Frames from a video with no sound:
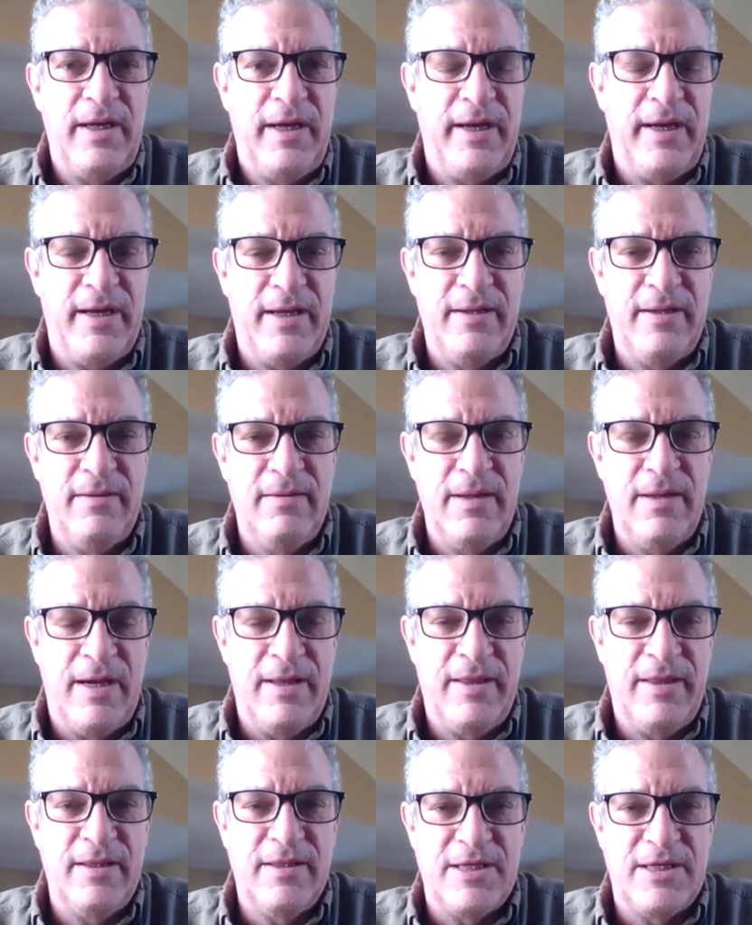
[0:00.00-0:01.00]
And
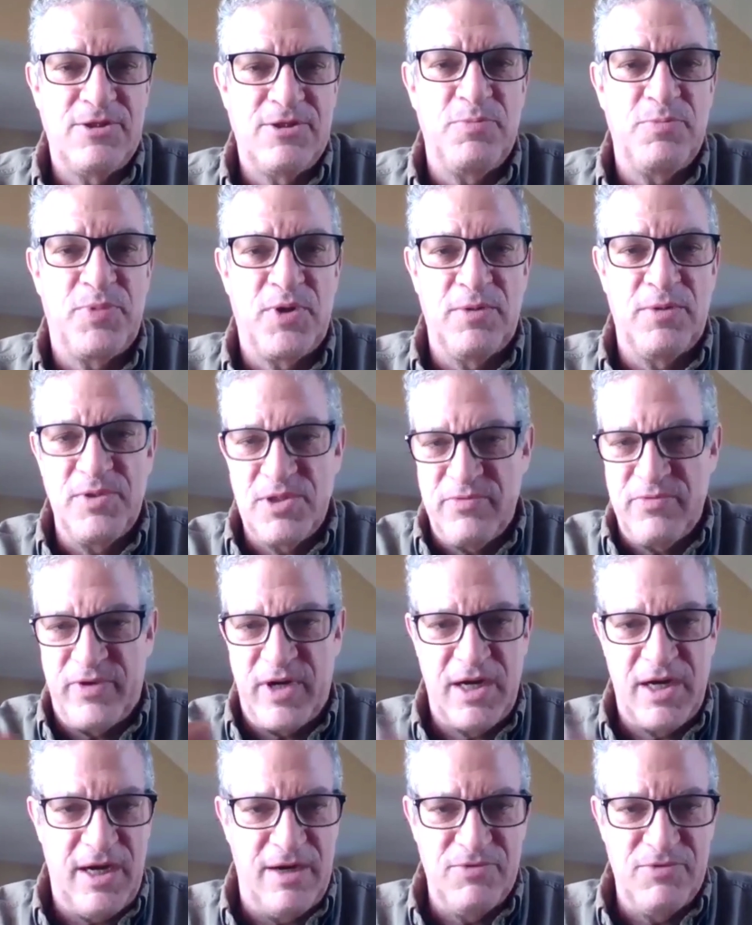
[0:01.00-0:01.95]
I think that's the purpose of our